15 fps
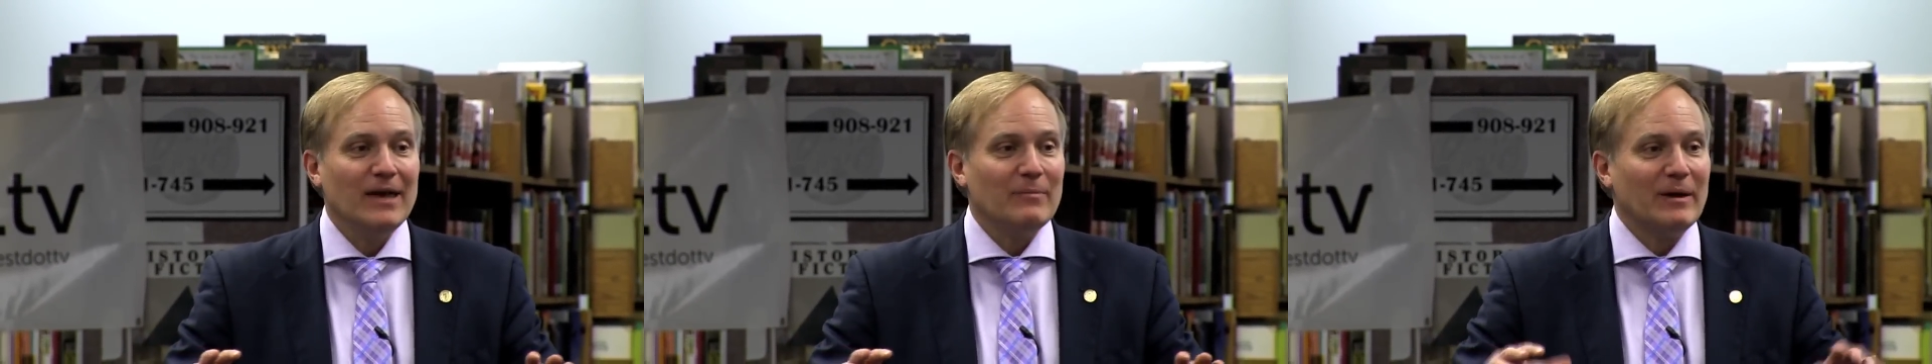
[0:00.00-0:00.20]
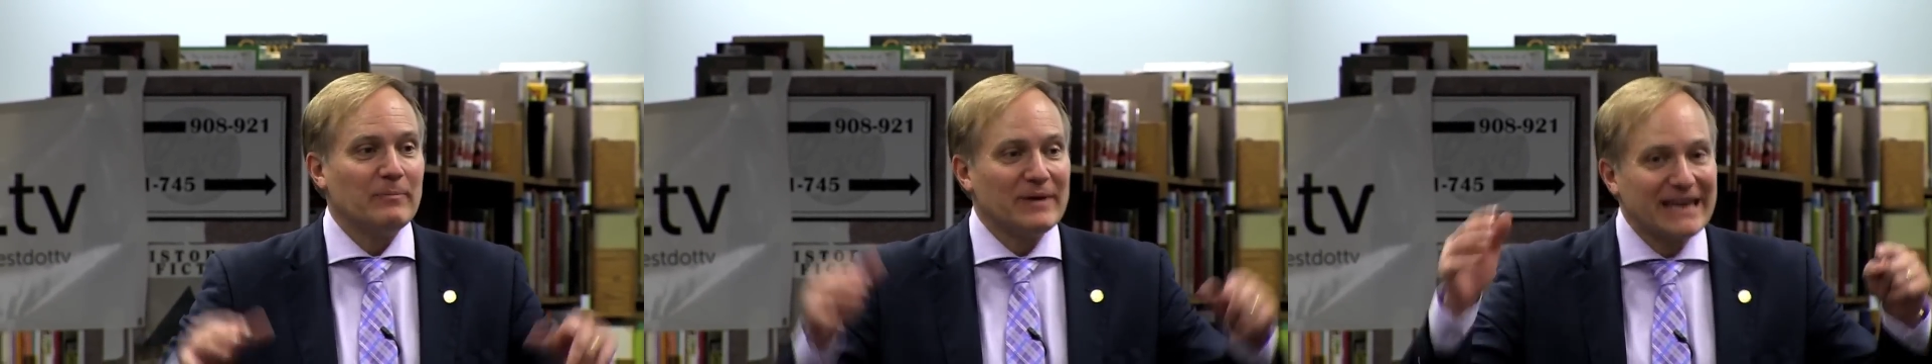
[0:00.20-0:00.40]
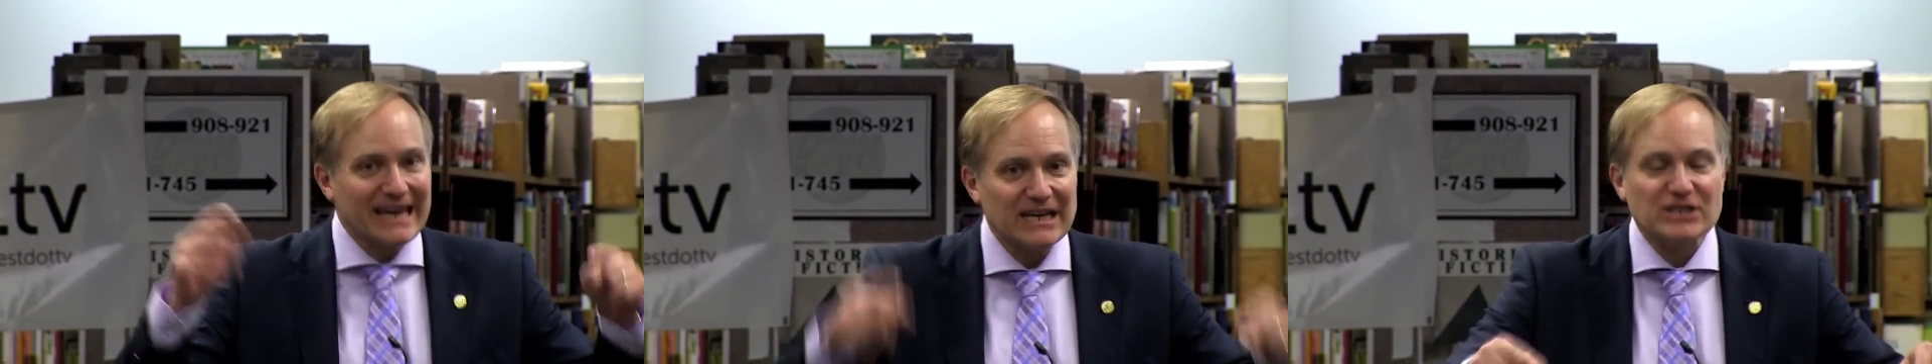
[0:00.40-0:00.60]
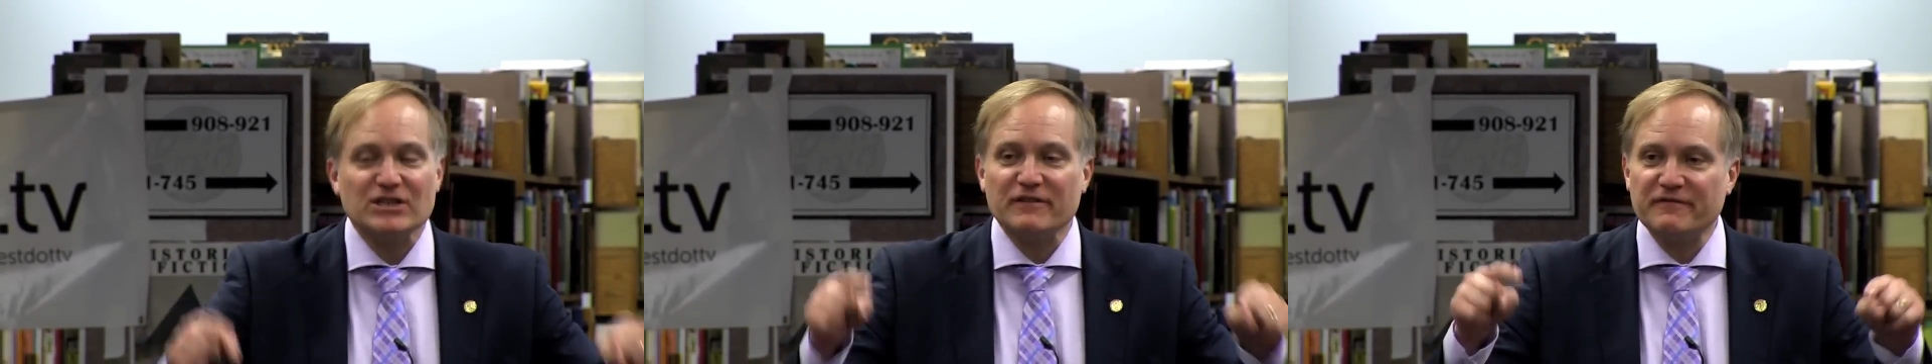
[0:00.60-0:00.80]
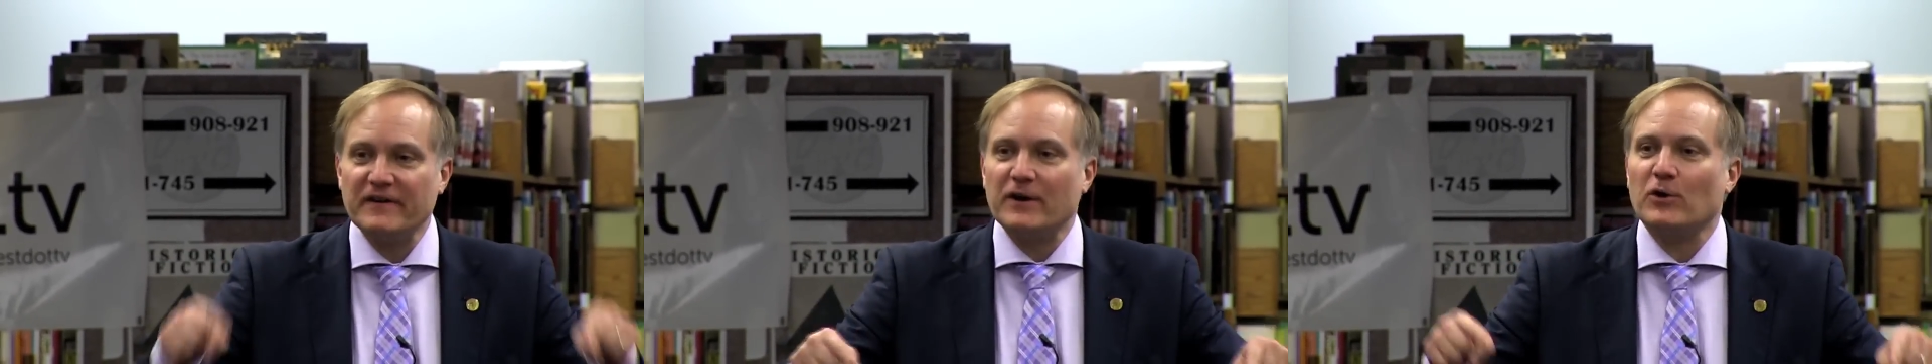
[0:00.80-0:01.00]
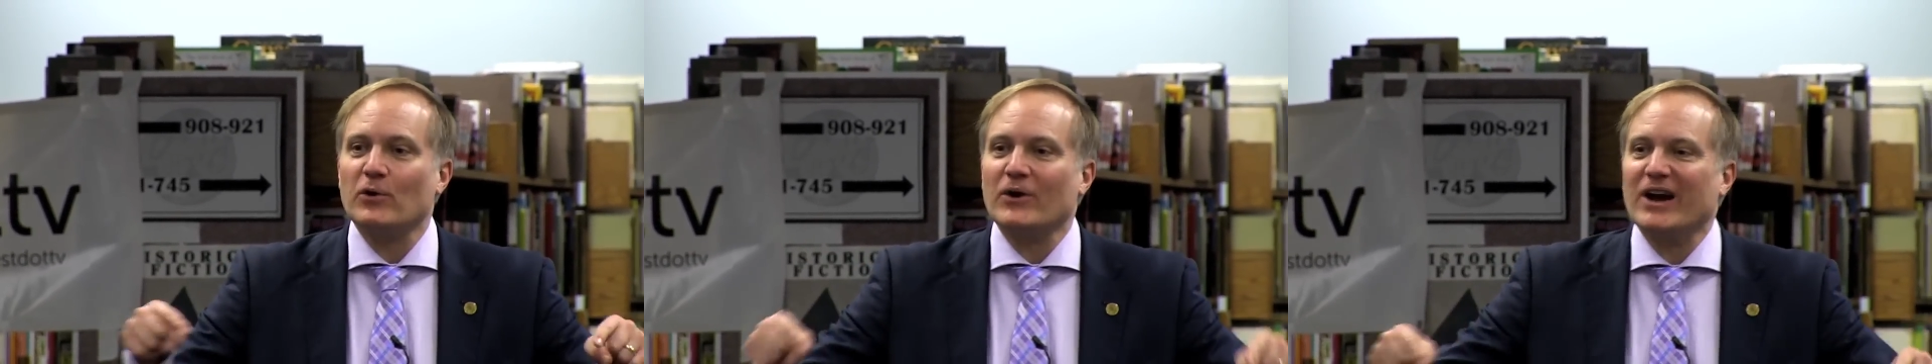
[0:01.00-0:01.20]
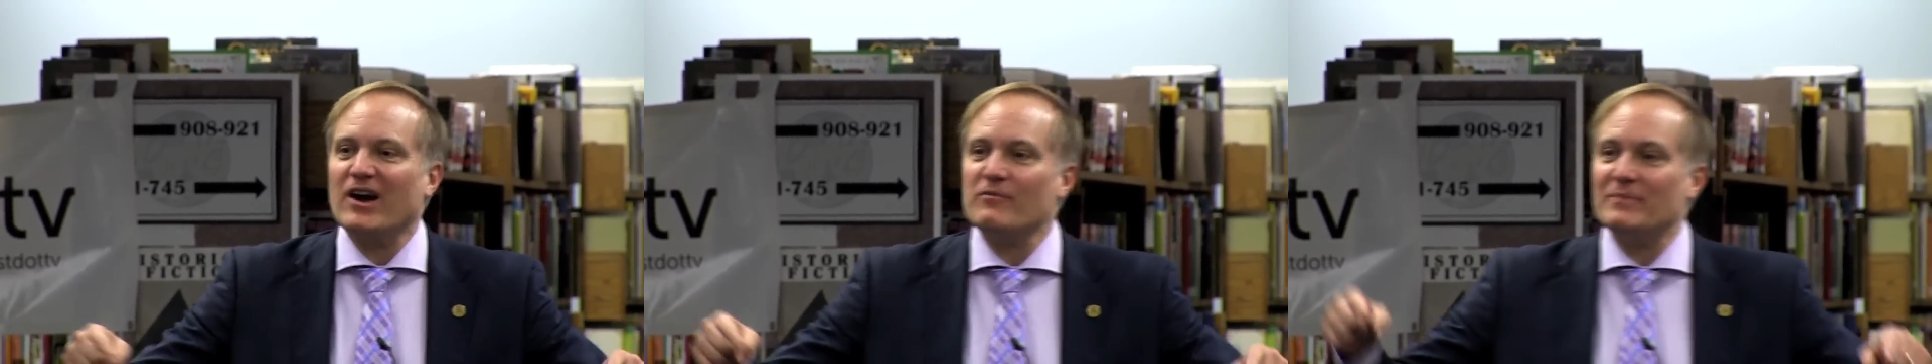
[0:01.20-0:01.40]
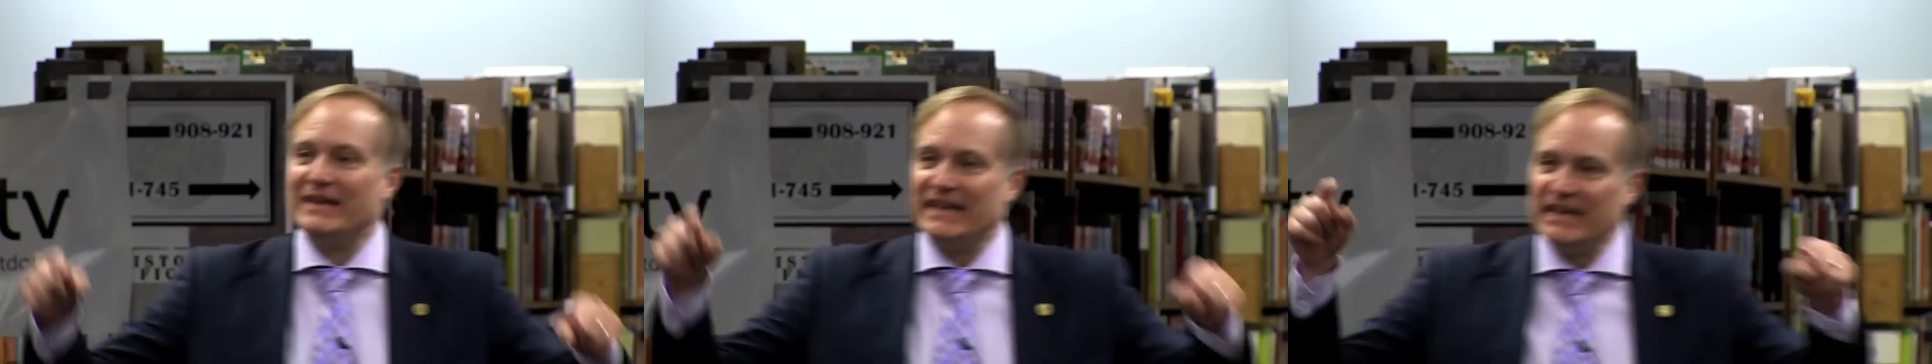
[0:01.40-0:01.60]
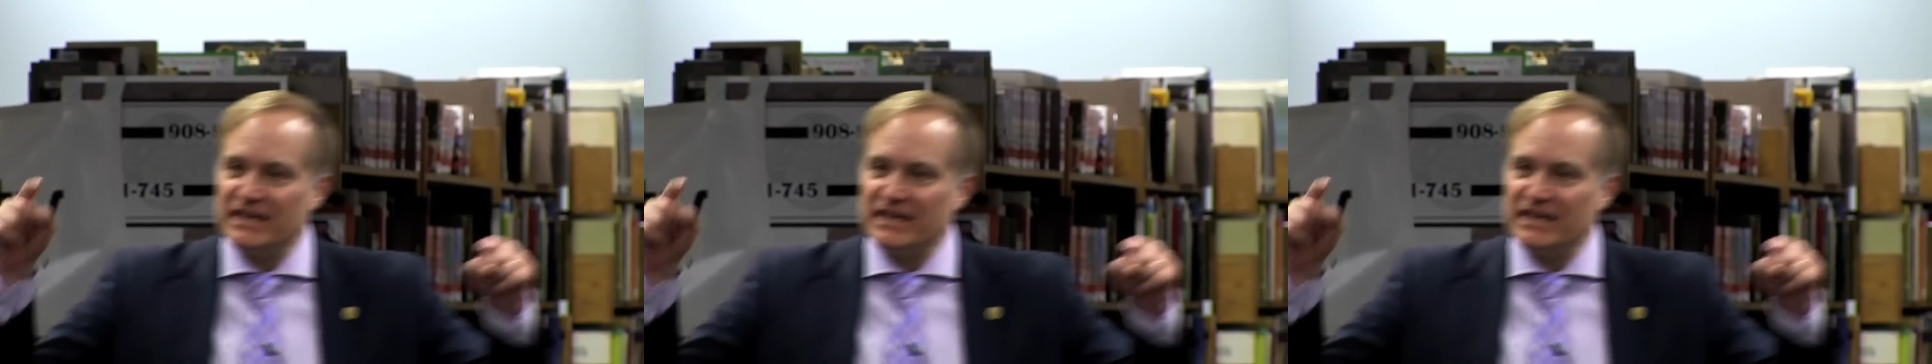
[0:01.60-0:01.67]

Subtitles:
But because the federal government